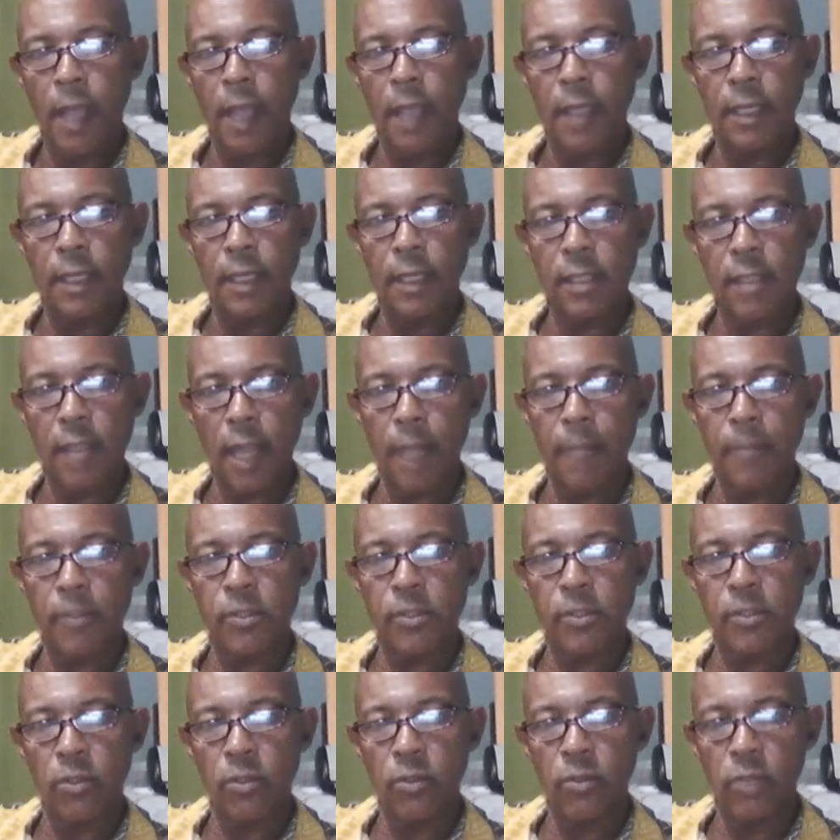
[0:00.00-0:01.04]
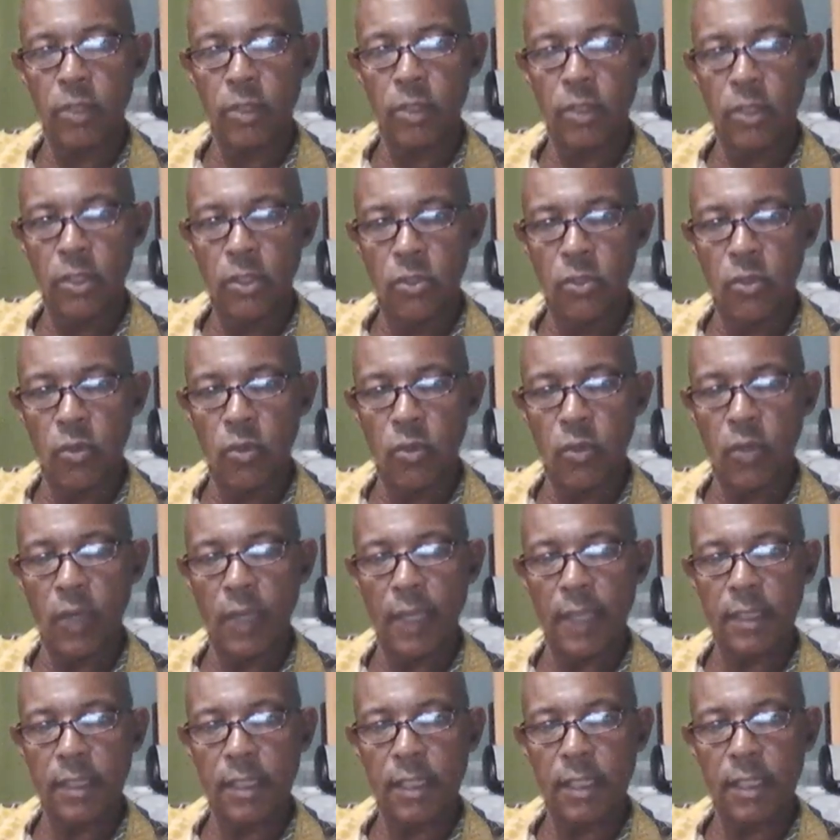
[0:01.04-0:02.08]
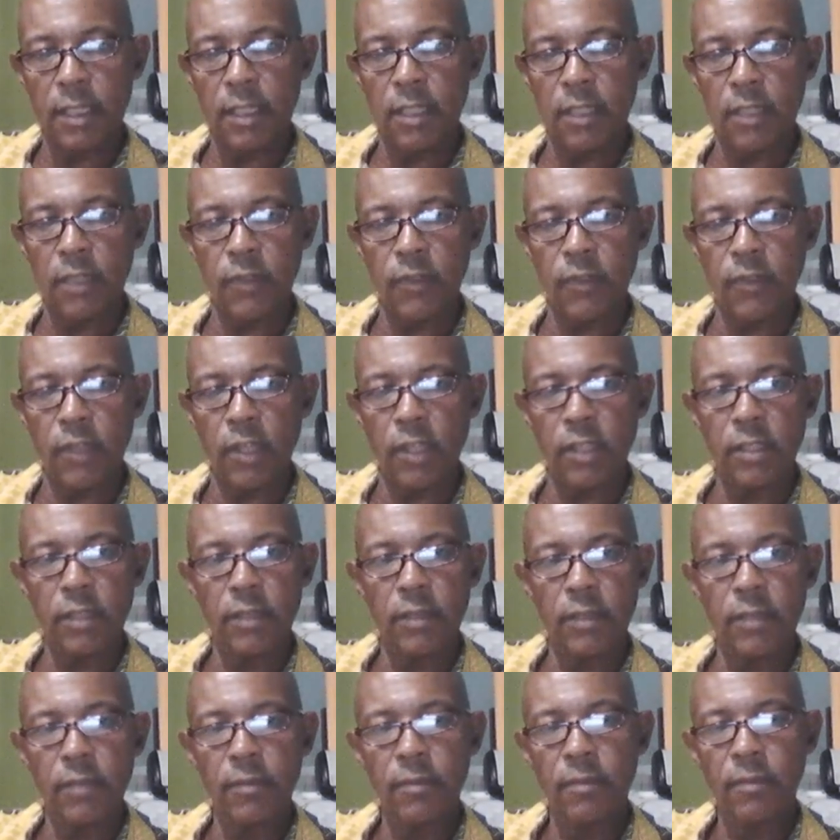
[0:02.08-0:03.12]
and there's absolutely no assistance for us.